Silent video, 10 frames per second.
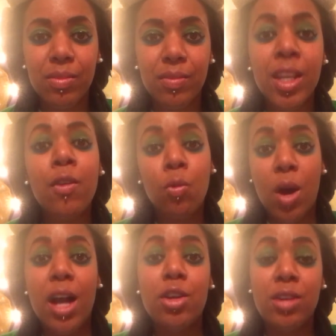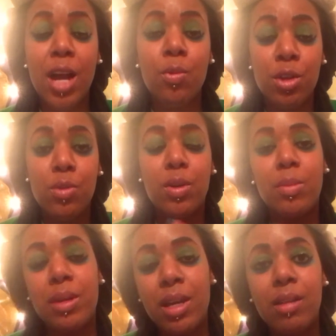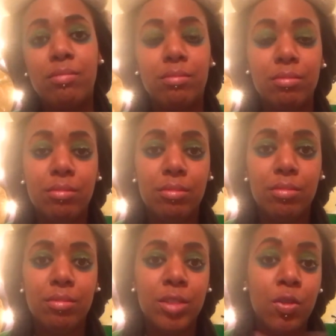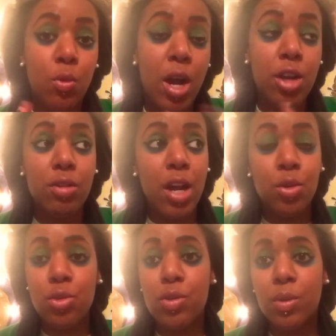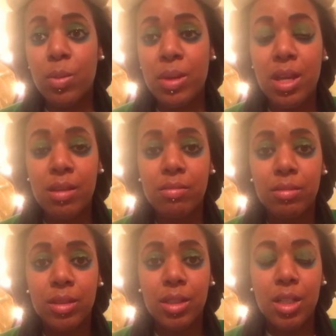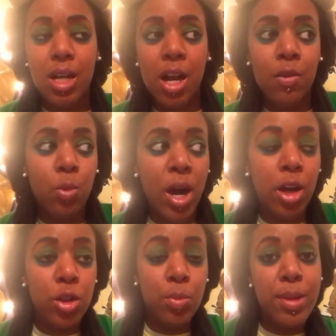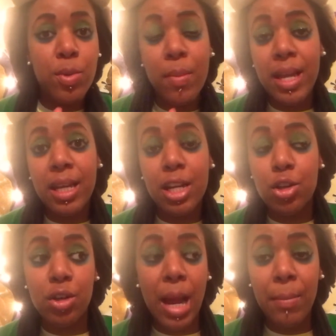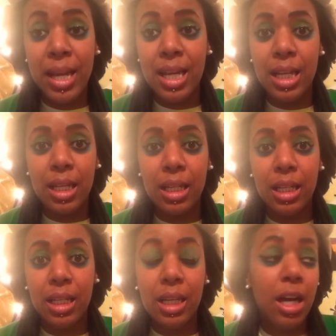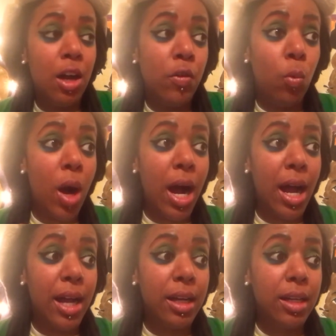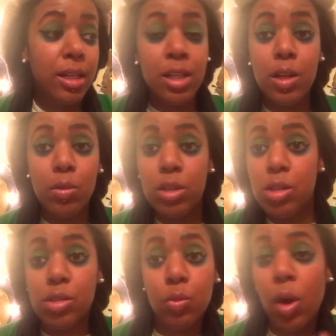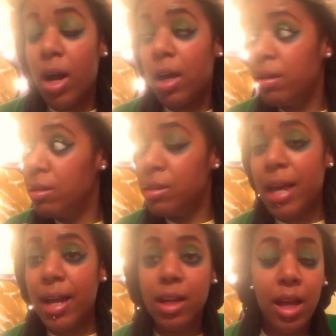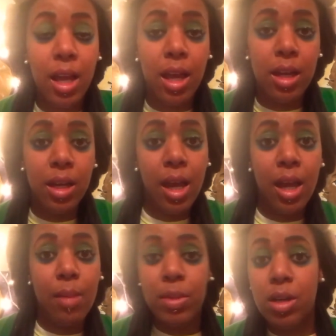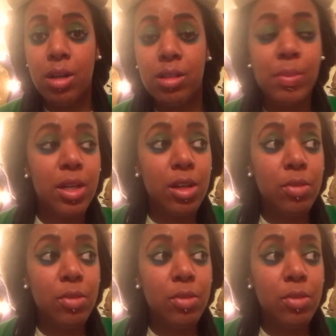of why you're not where you want to be, of why you're not who you want to be, of why other people make it and you're not making it, of why, this and why that, and because people